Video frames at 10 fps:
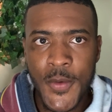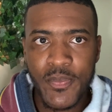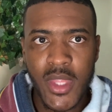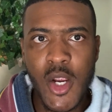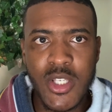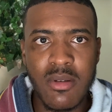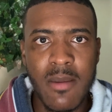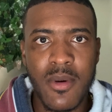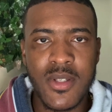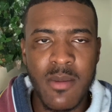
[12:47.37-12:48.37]
here's some
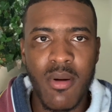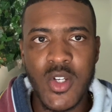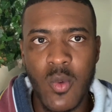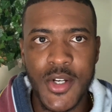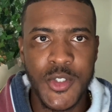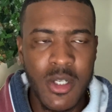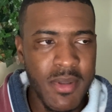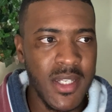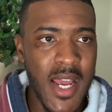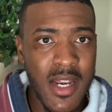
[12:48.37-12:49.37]
numbers. In pressure washing, you can
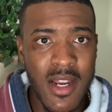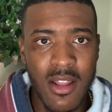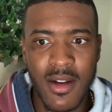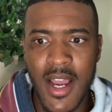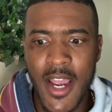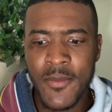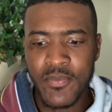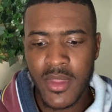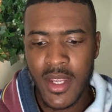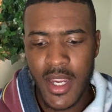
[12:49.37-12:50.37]
be the $99 guy
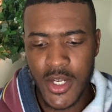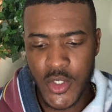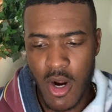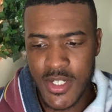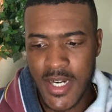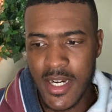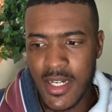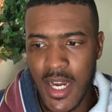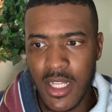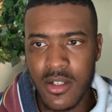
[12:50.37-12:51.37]
and charge
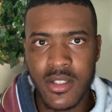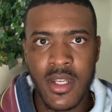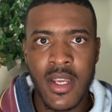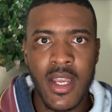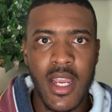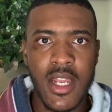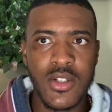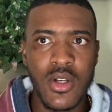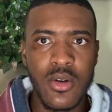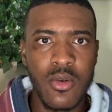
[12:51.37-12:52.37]
$99 and
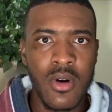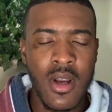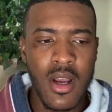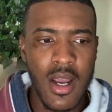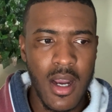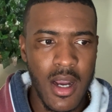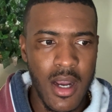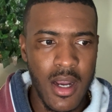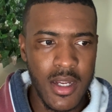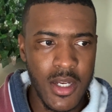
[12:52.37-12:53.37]
do
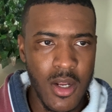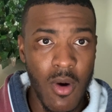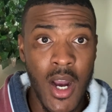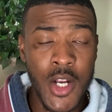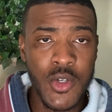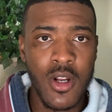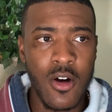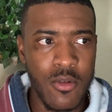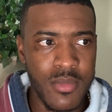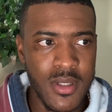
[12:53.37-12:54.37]
100
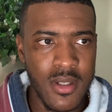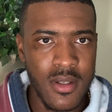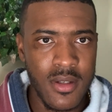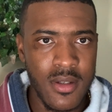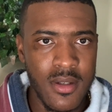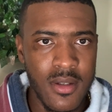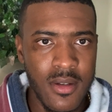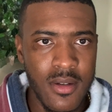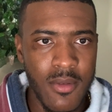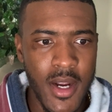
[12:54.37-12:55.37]
homes,
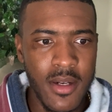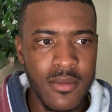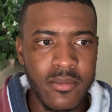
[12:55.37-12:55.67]
right?